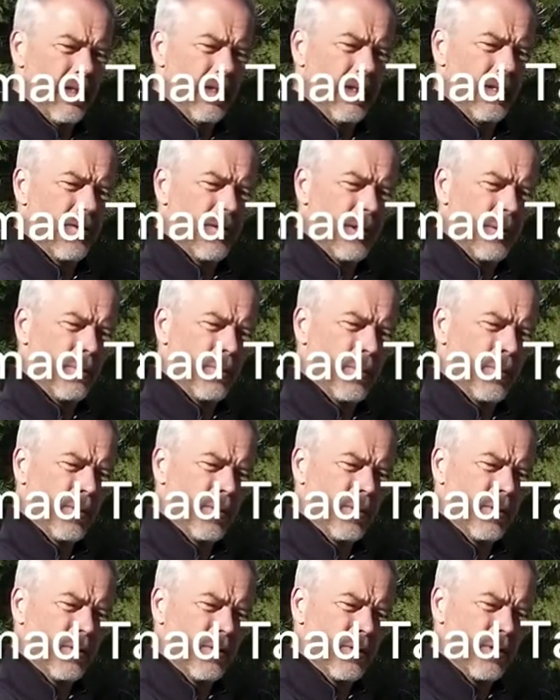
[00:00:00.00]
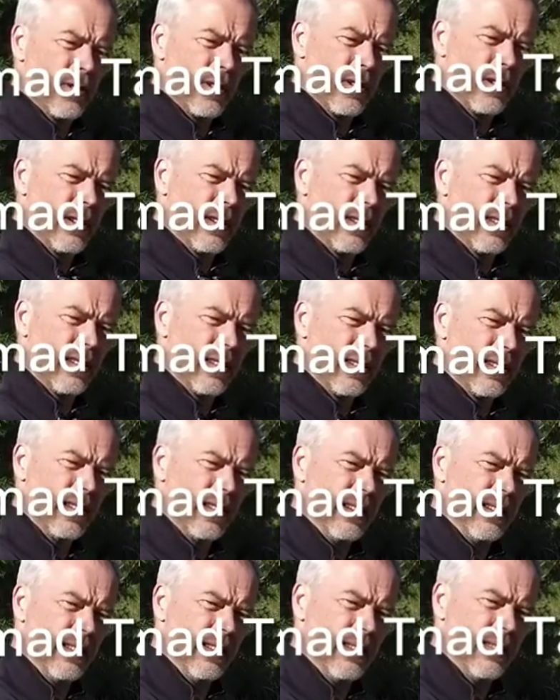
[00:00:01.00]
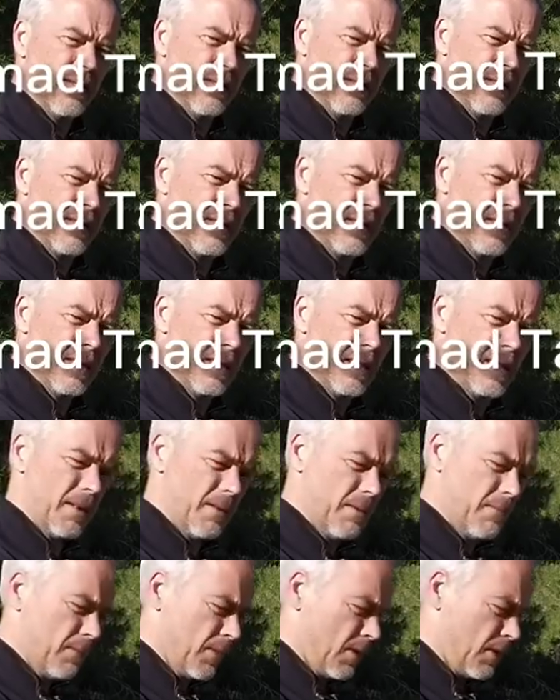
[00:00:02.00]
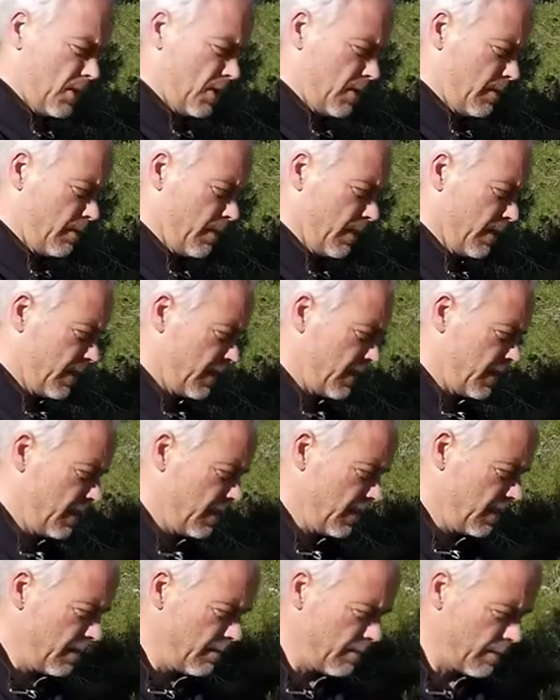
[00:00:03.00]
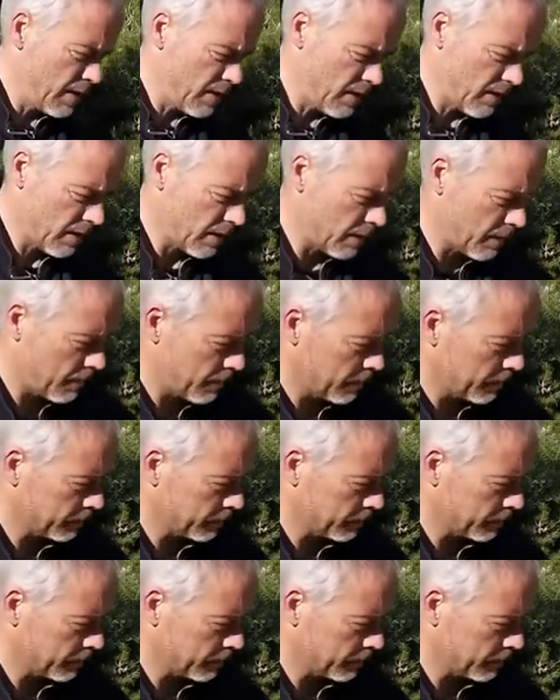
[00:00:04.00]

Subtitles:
The Raptor not that much, but still a bit.